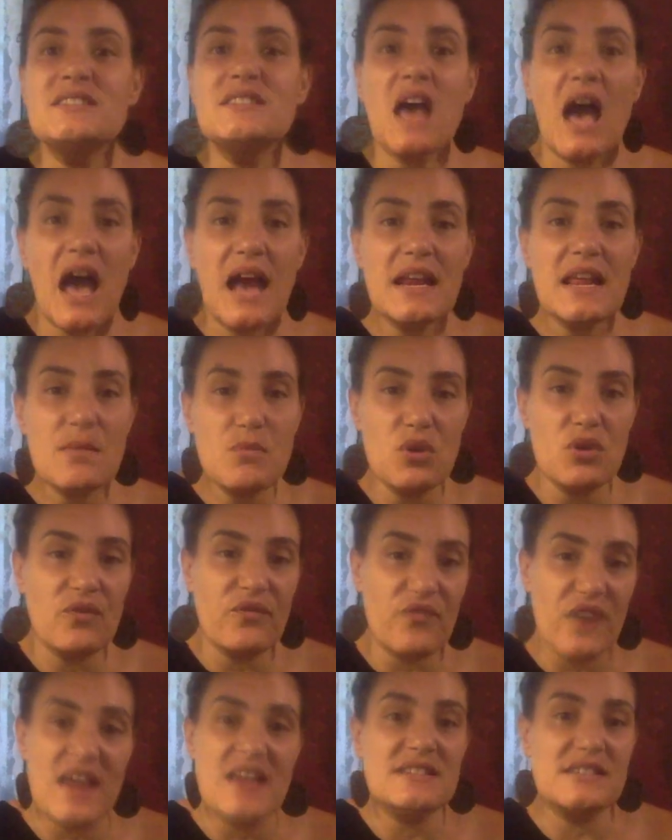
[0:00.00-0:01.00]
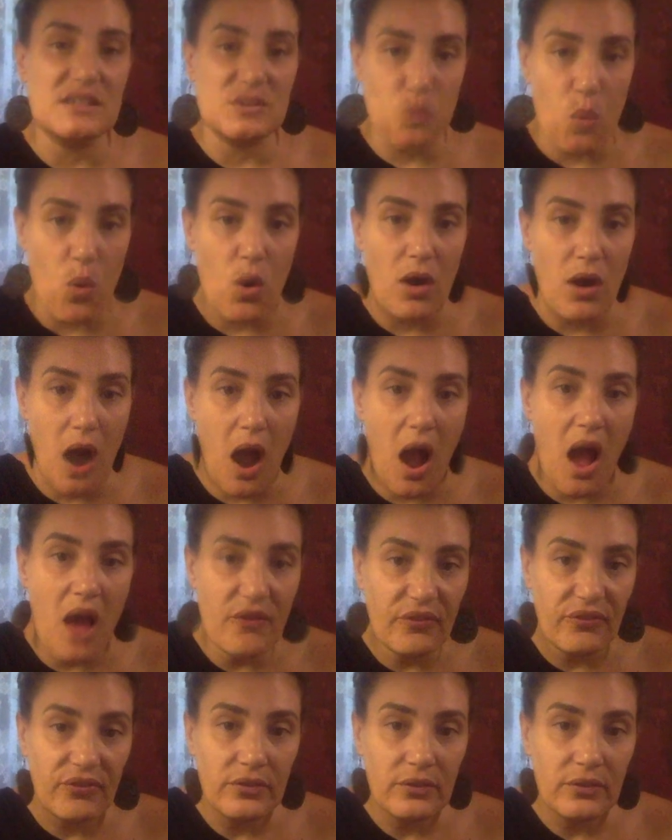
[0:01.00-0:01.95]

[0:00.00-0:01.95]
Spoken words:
the honeymoon phase is wore off,